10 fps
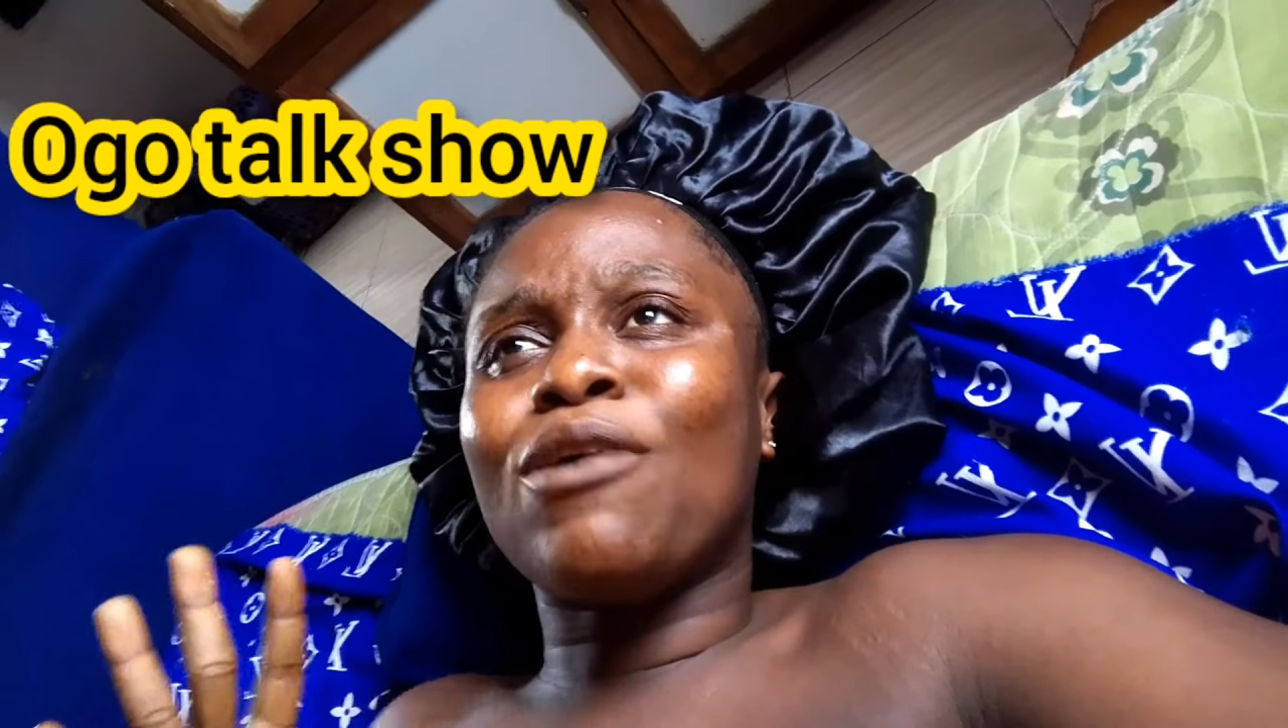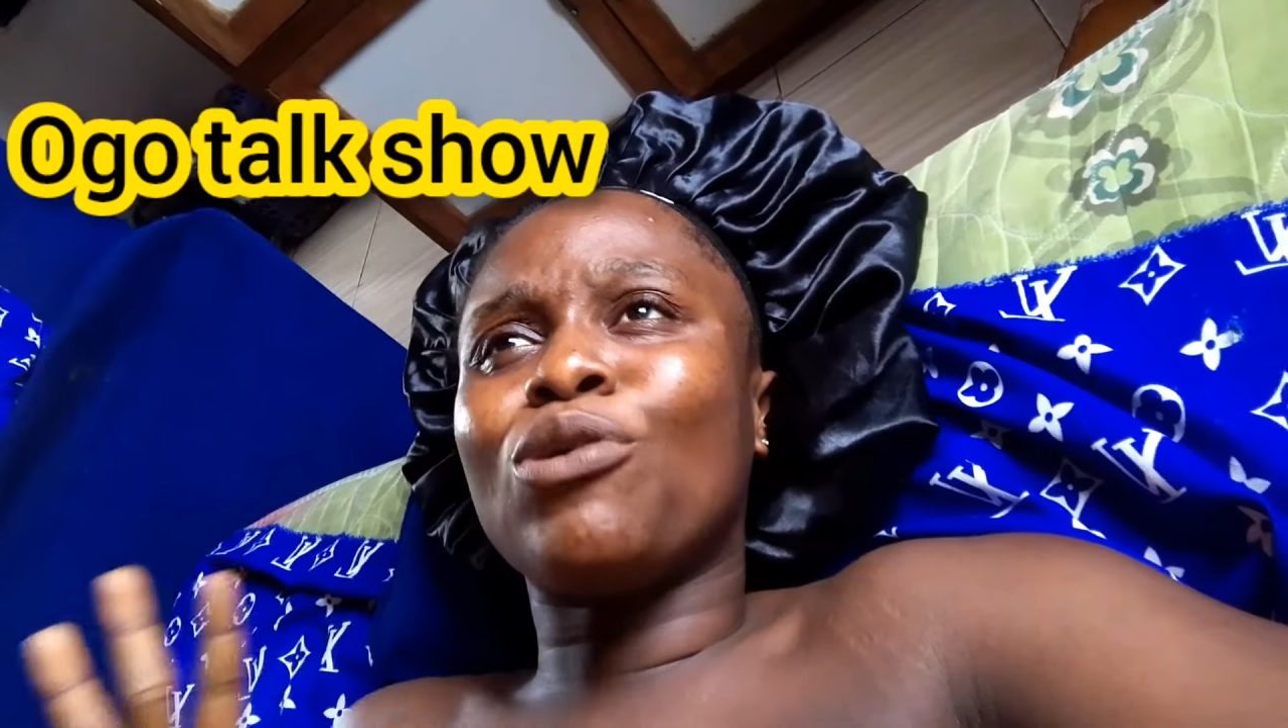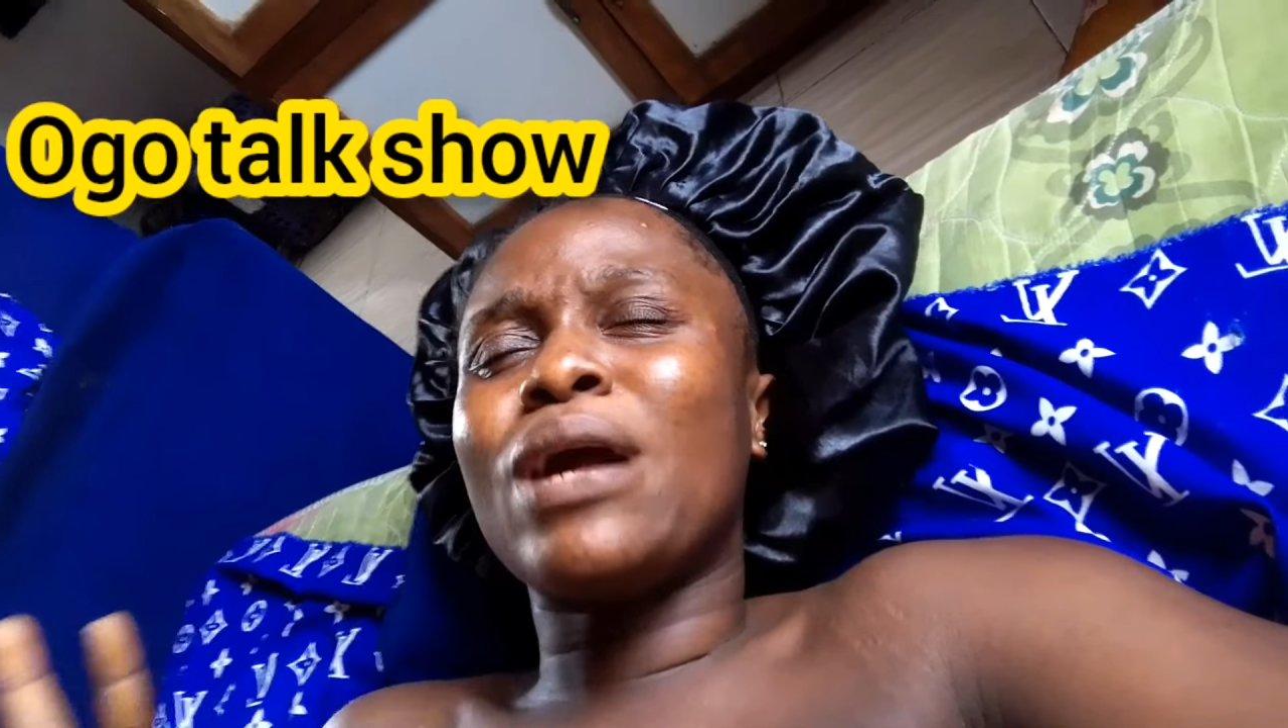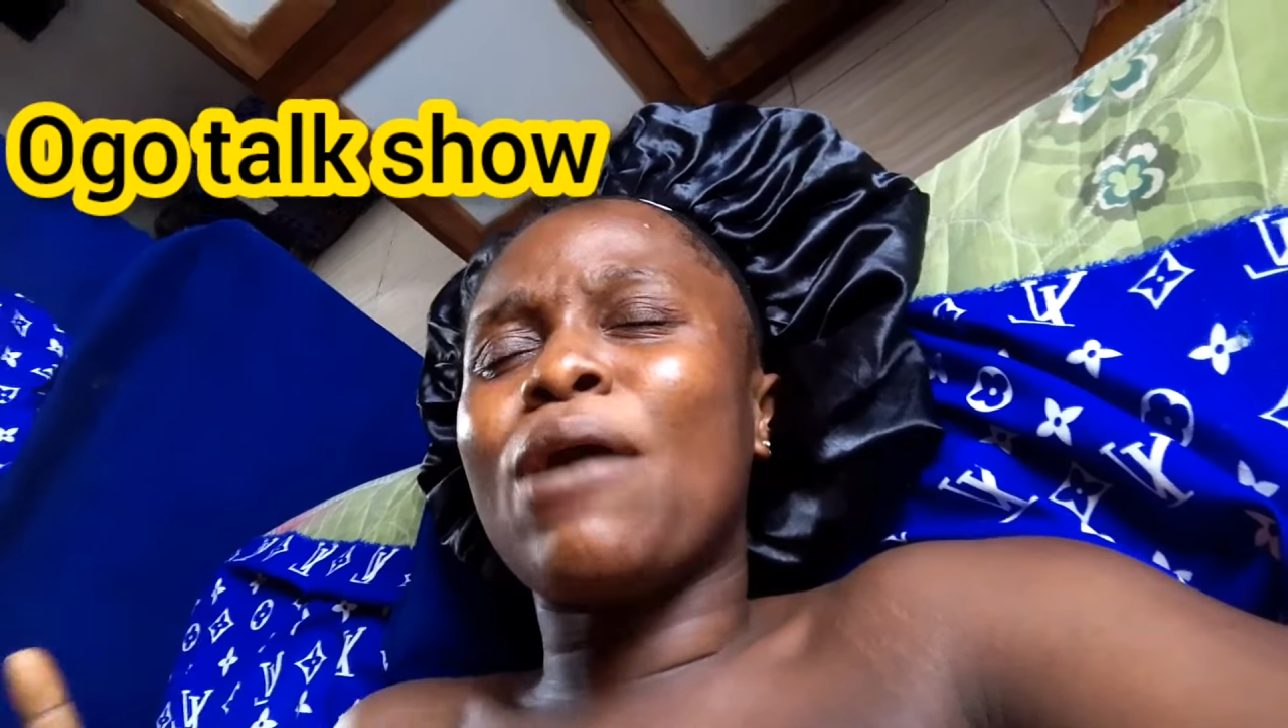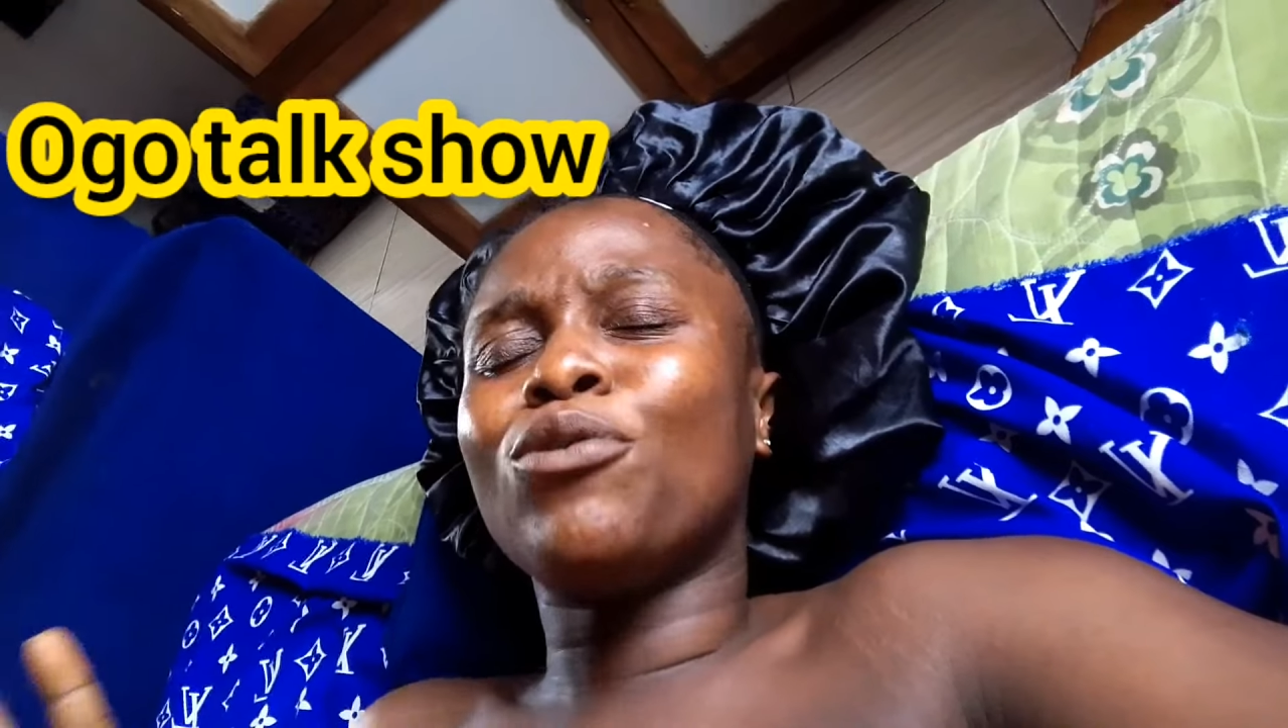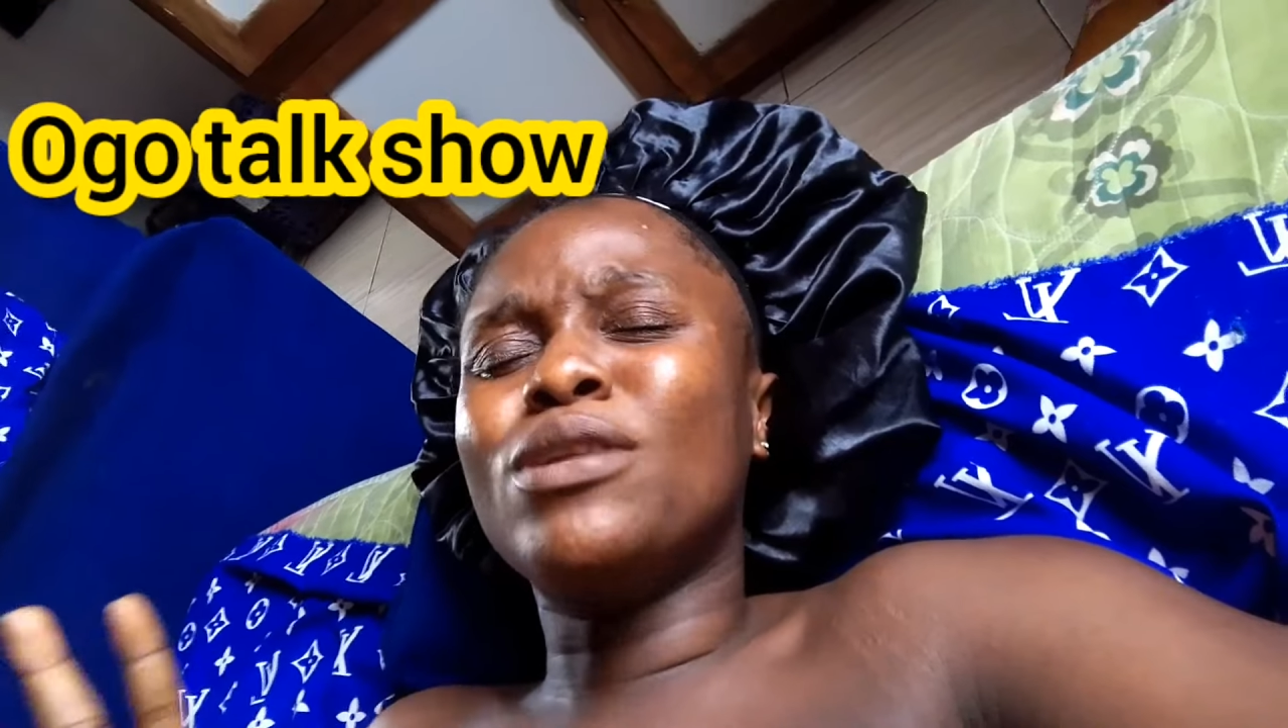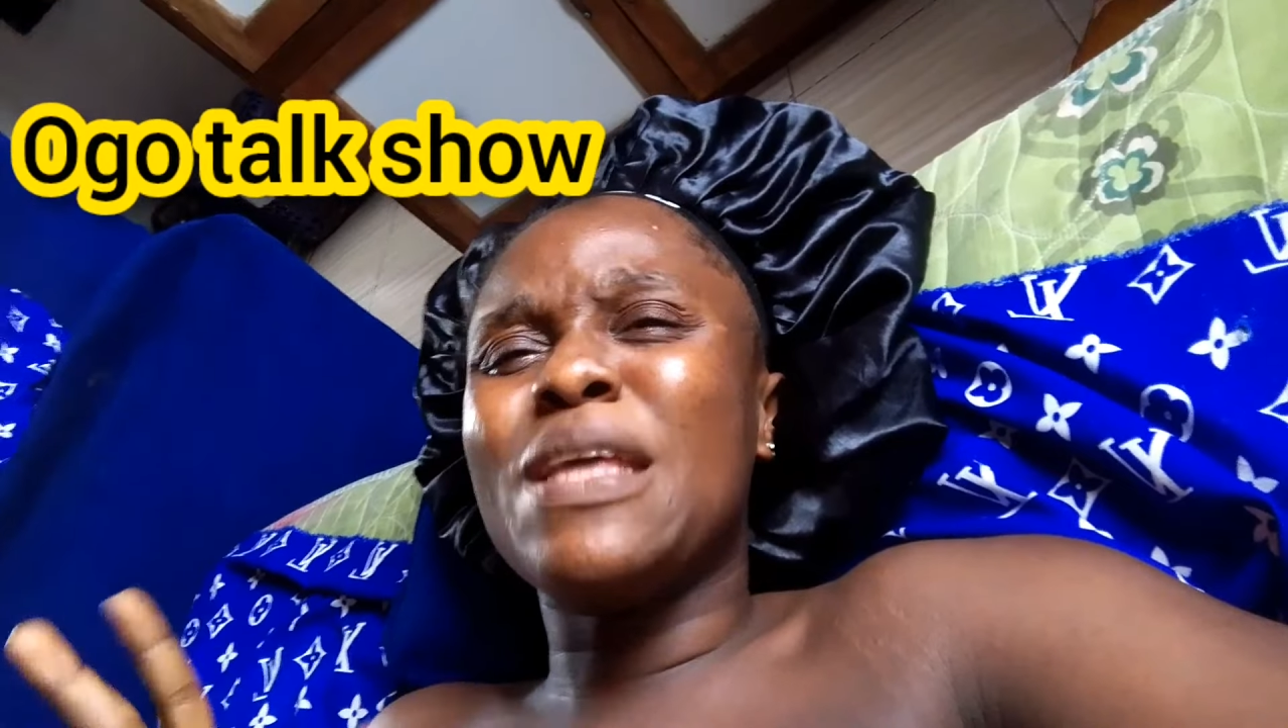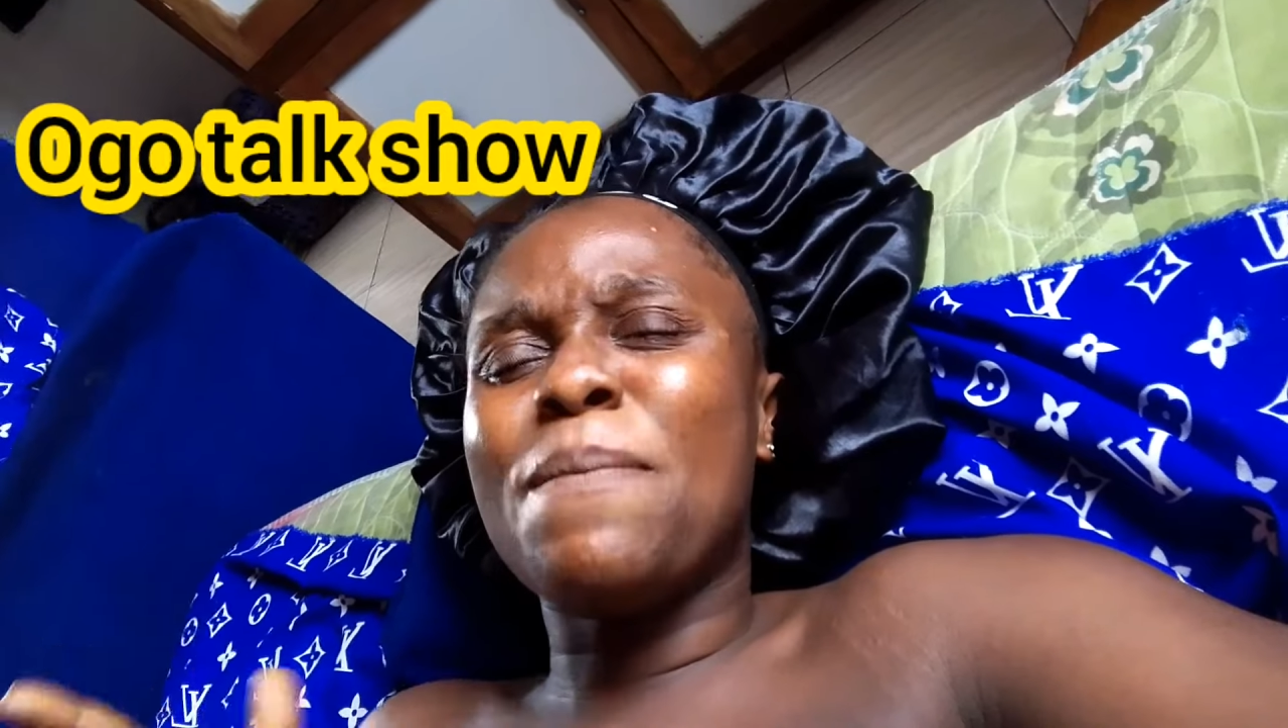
I will not